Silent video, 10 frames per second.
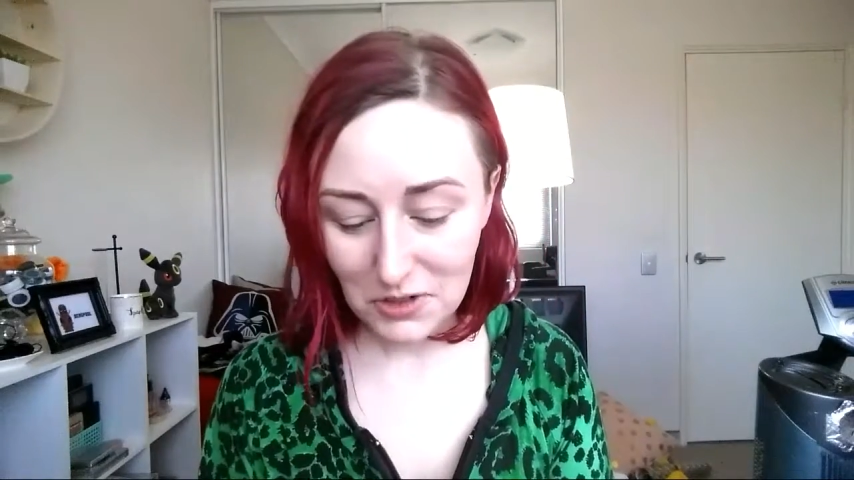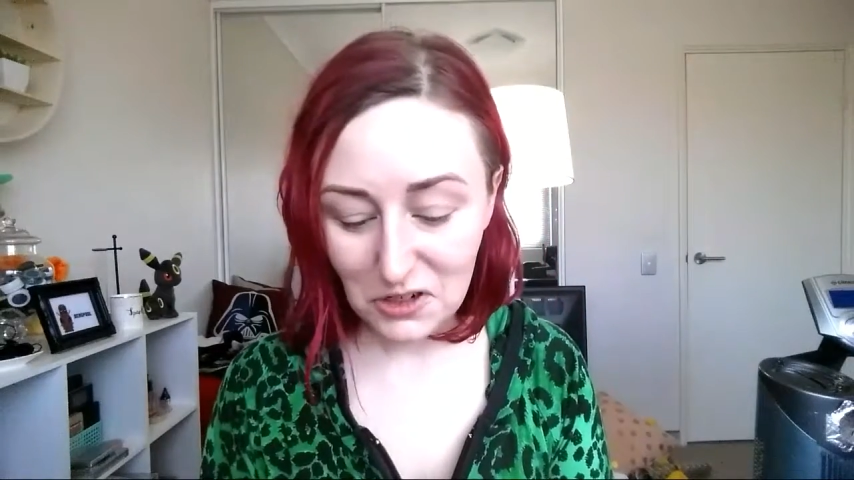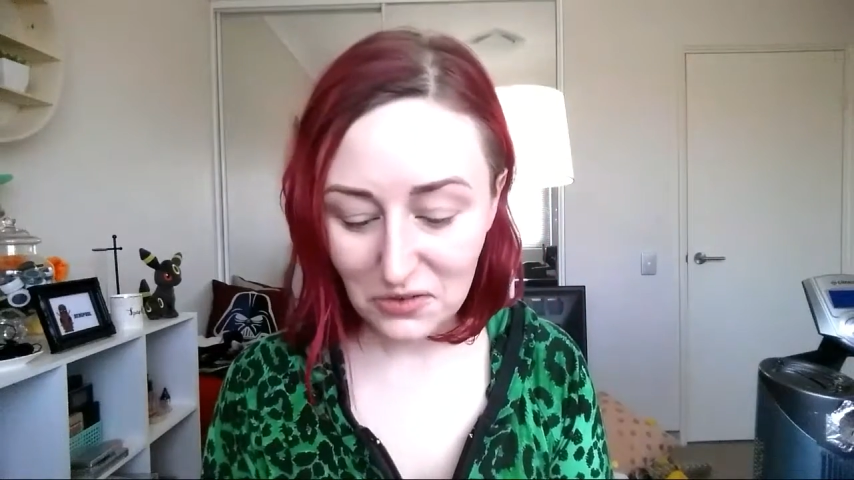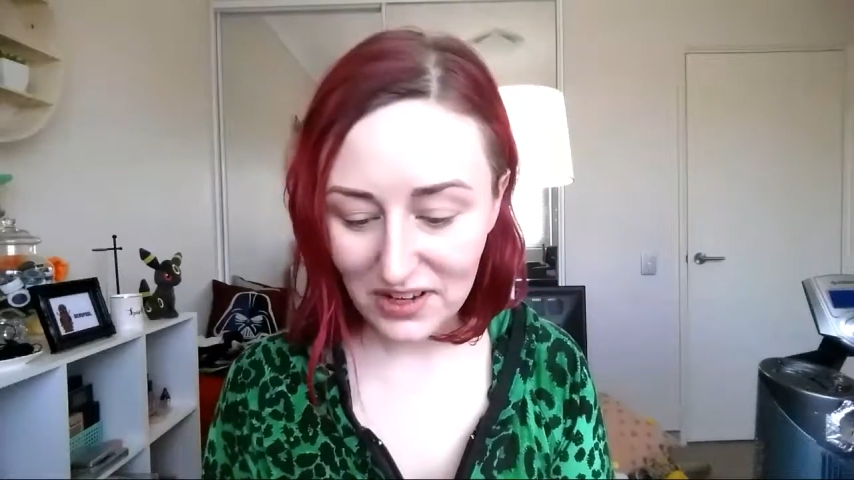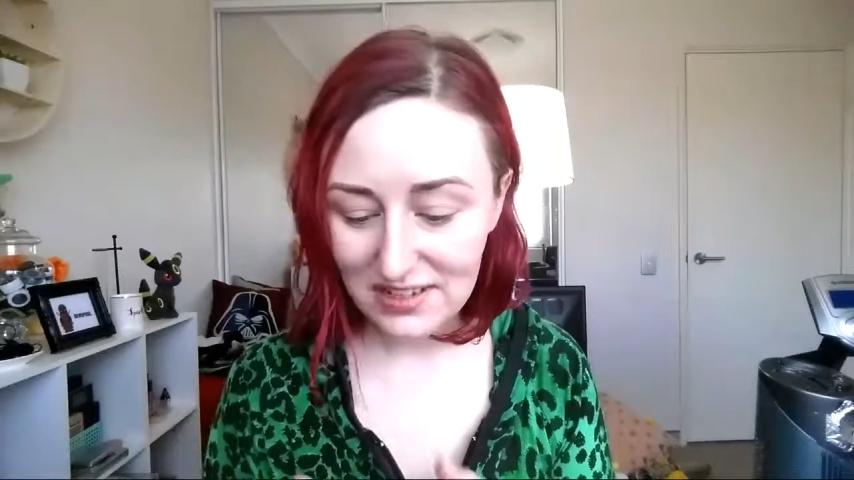
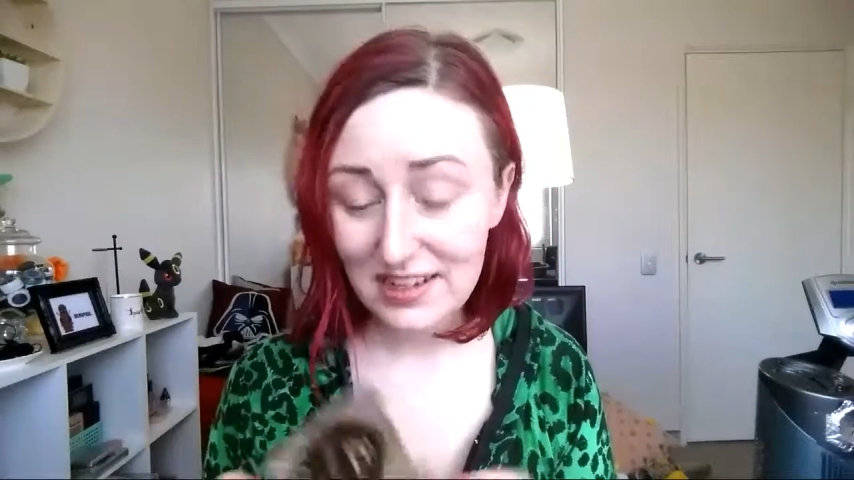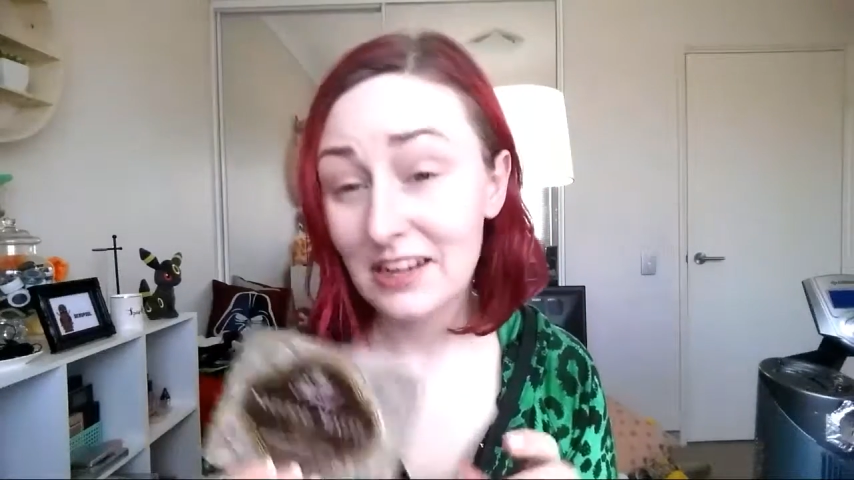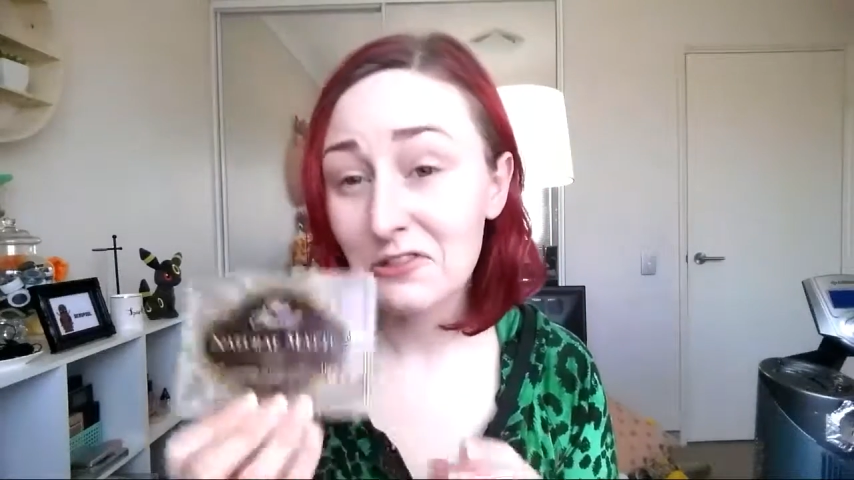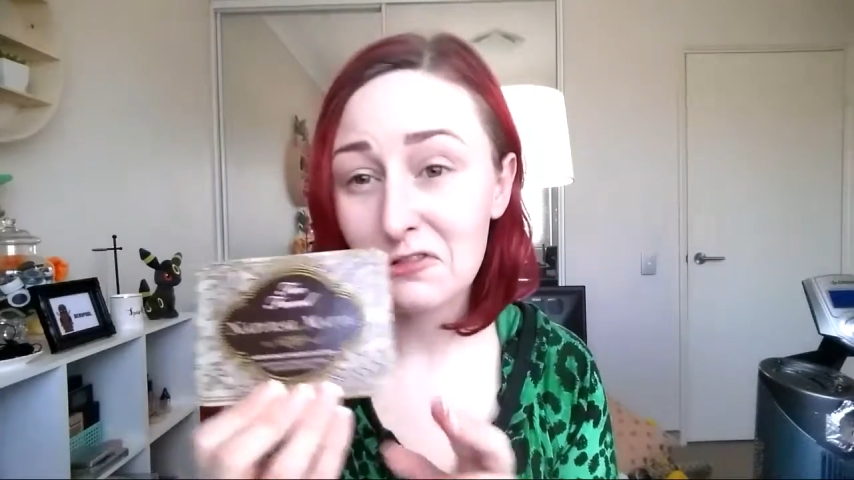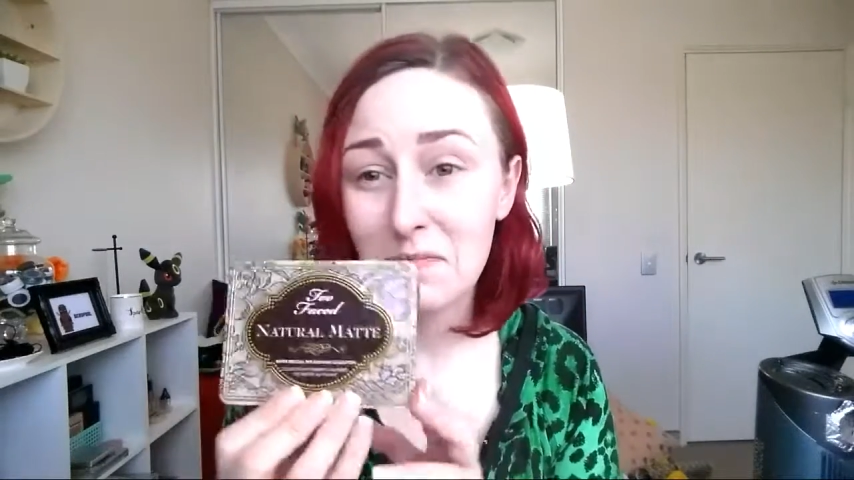Too Faced
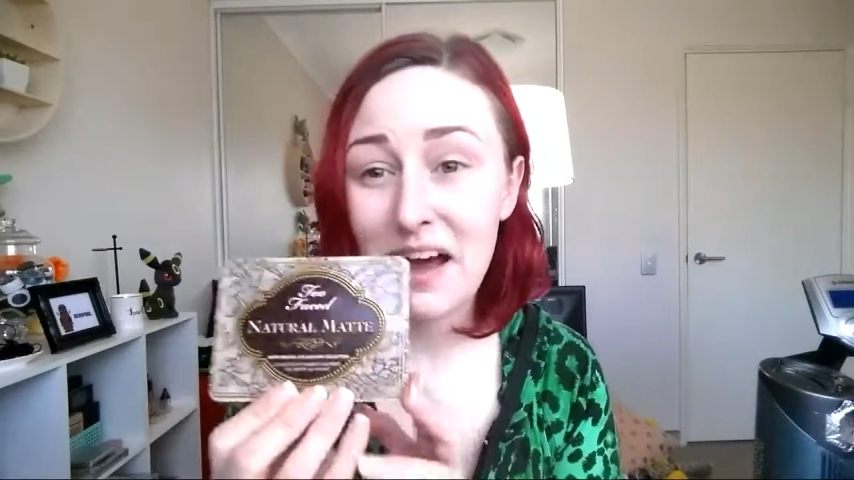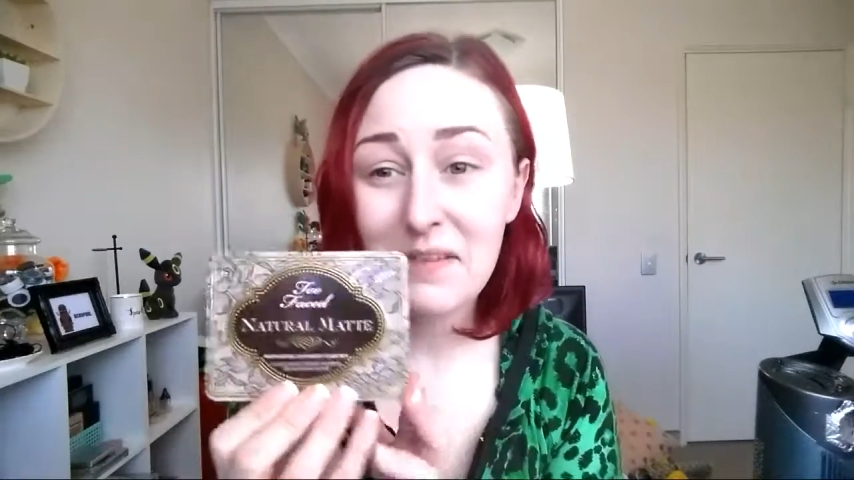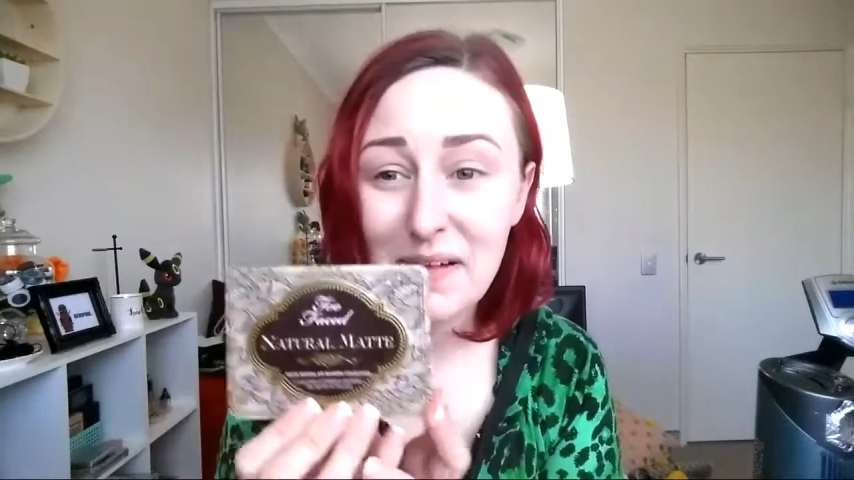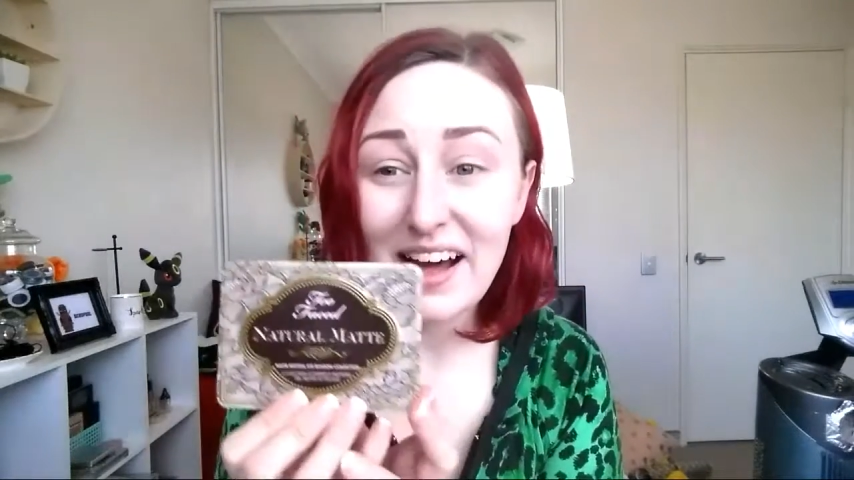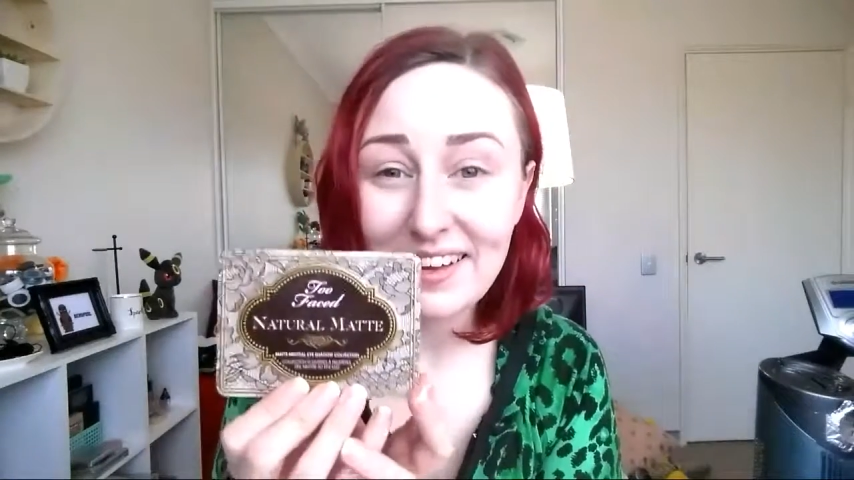Natural
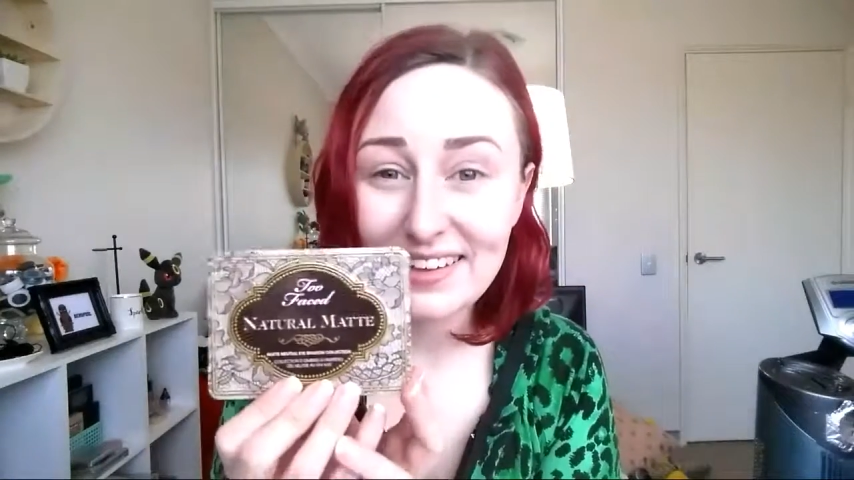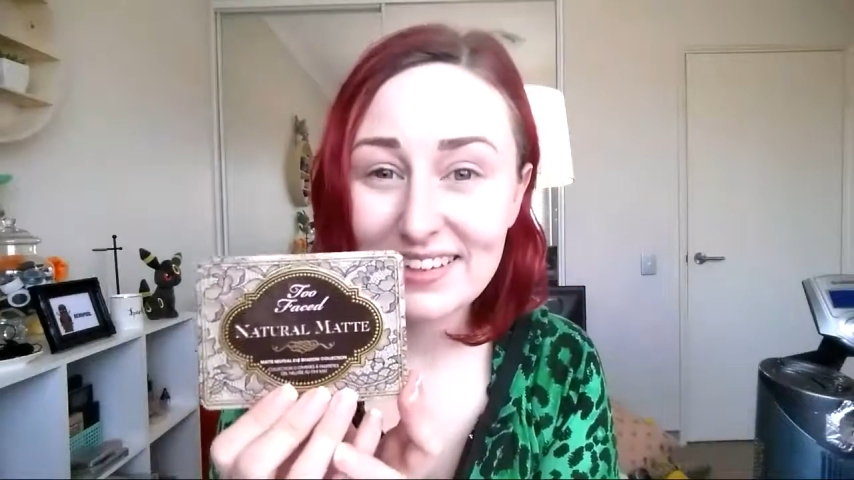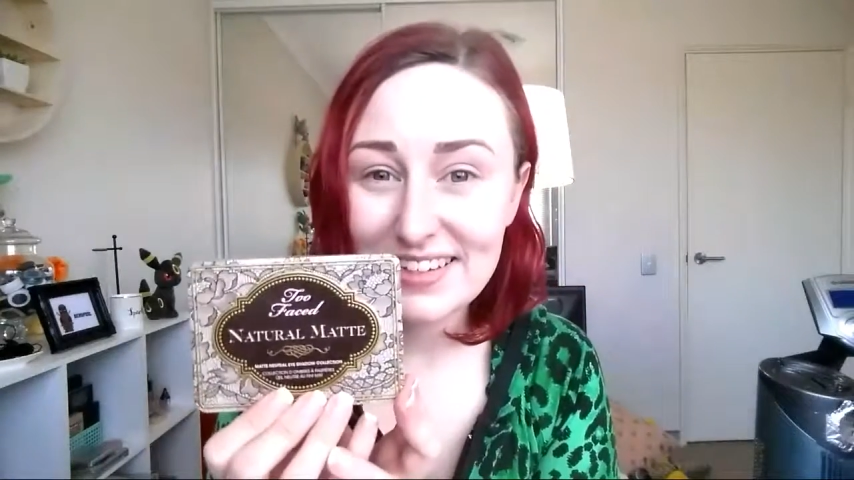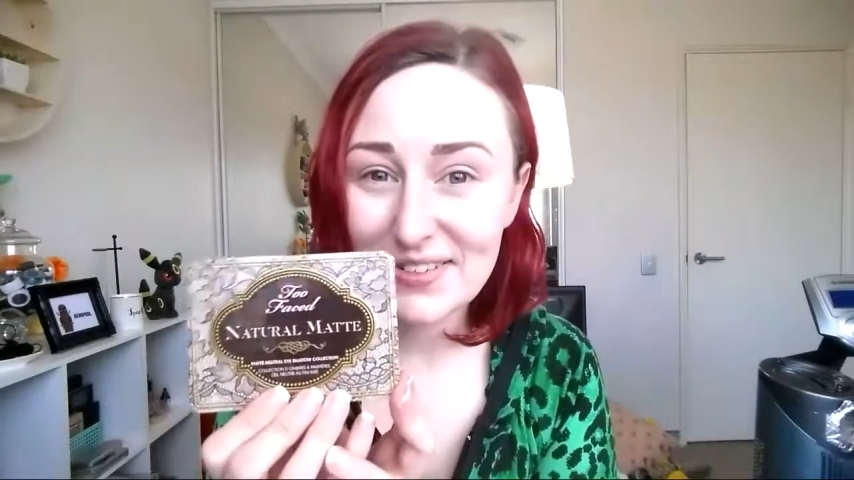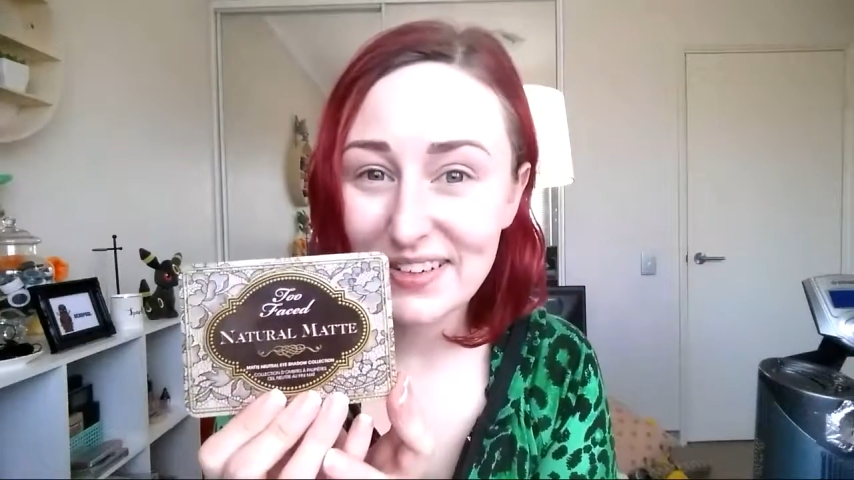Matte Palette.